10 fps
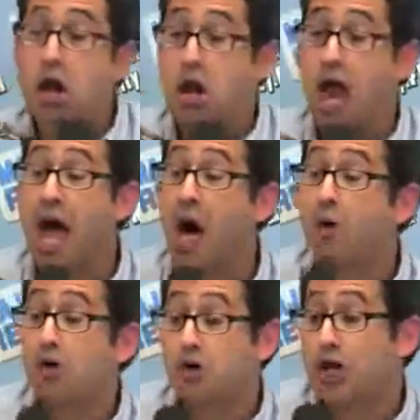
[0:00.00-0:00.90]

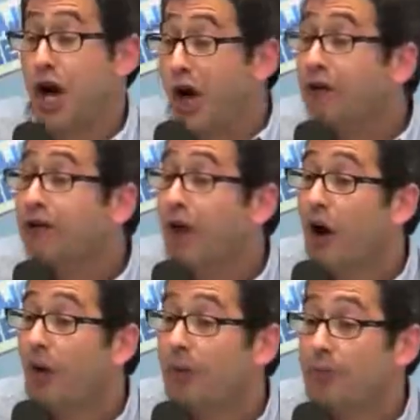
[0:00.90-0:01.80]
Now, she
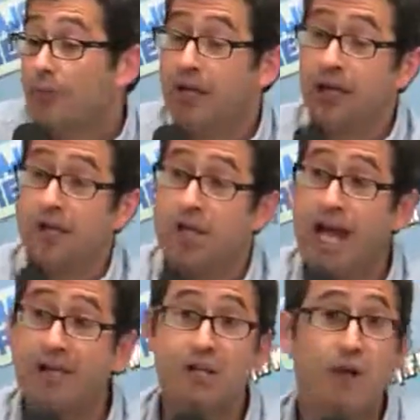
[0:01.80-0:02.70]
also, because she
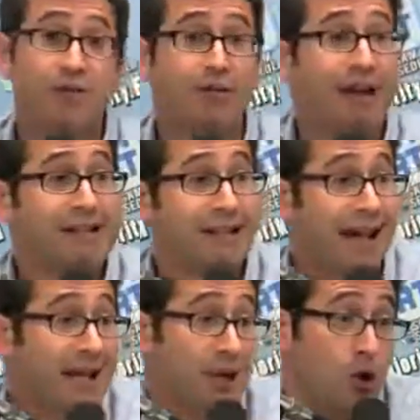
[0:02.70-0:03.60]
has no friends in
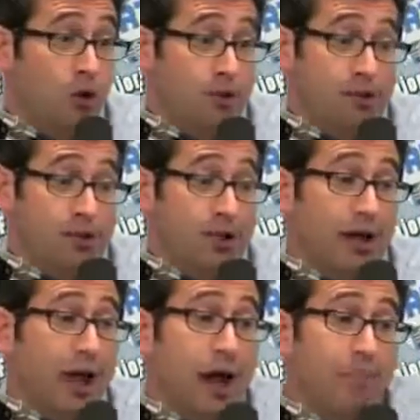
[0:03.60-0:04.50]
any unions,
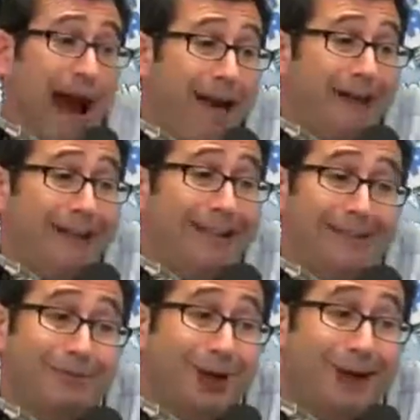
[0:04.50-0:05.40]
apparently
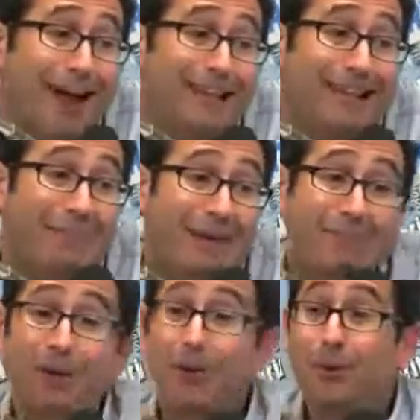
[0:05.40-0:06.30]
doesn't realize that
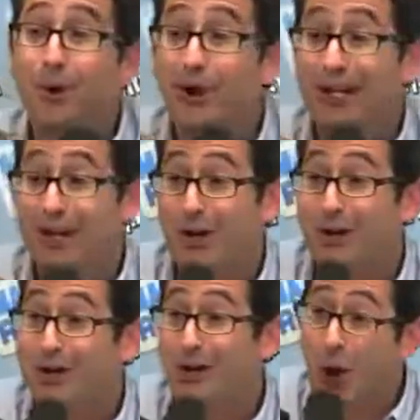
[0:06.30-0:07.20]
people who work in
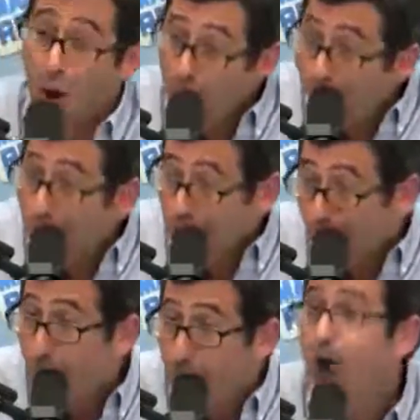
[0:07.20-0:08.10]
unions
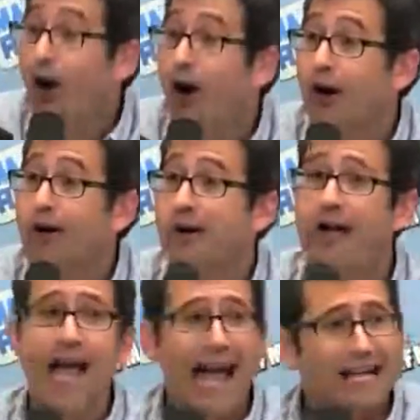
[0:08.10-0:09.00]
also work hard
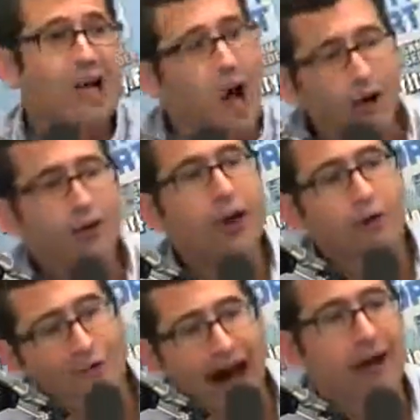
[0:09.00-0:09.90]
and also
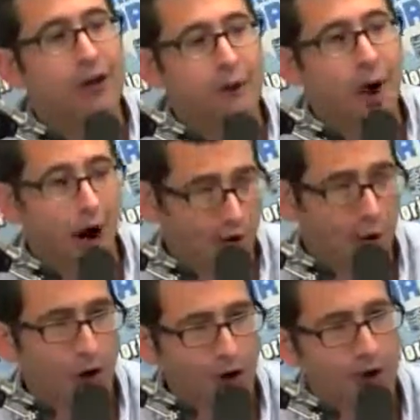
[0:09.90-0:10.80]
value hard
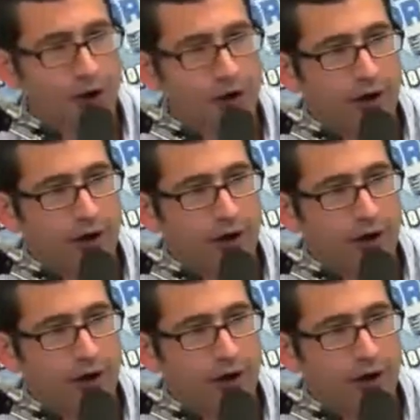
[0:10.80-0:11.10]
work.